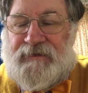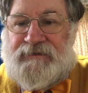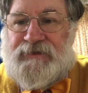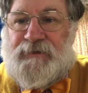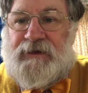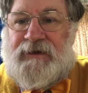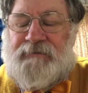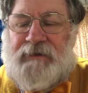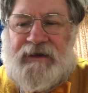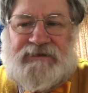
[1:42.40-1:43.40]
So
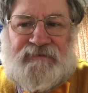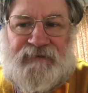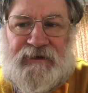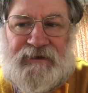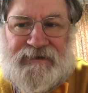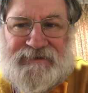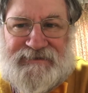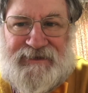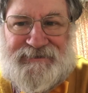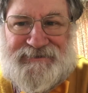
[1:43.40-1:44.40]
it makes very little
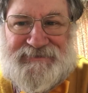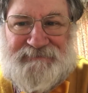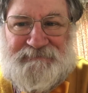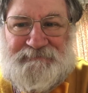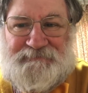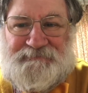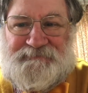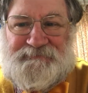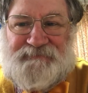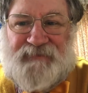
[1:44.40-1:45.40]
sense
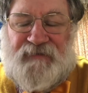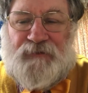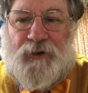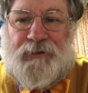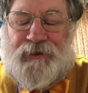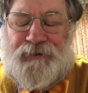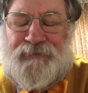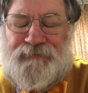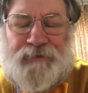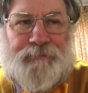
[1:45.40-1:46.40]
for
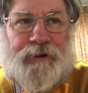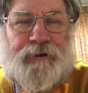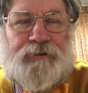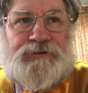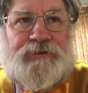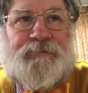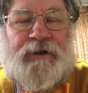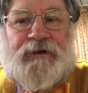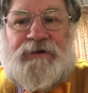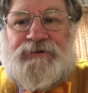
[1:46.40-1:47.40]
Prigozhin
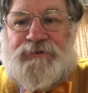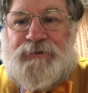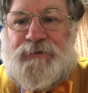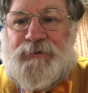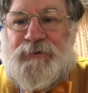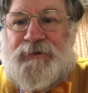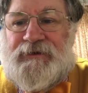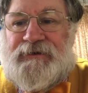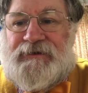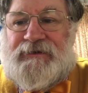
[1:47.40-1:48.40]
to
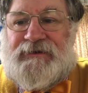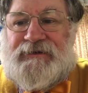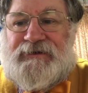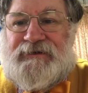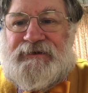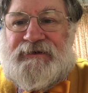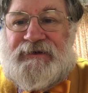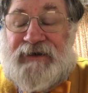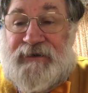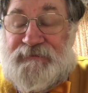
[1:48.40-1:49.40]

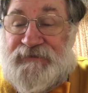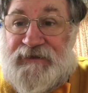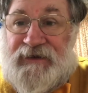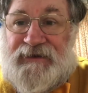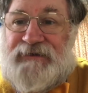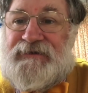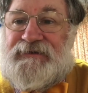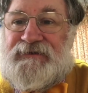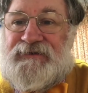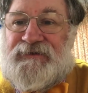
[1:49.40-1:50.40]
claim today
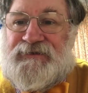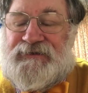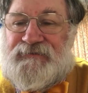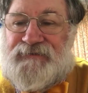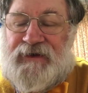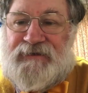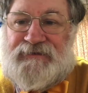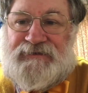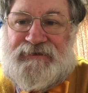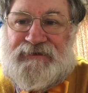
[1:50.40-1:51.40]
that in
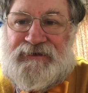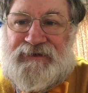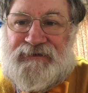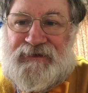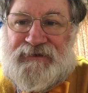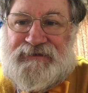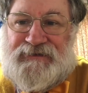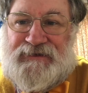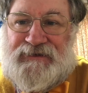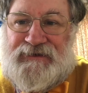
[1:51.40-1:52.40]
fact he thinks
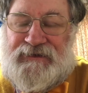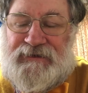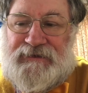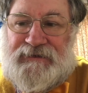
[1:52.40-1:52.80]
the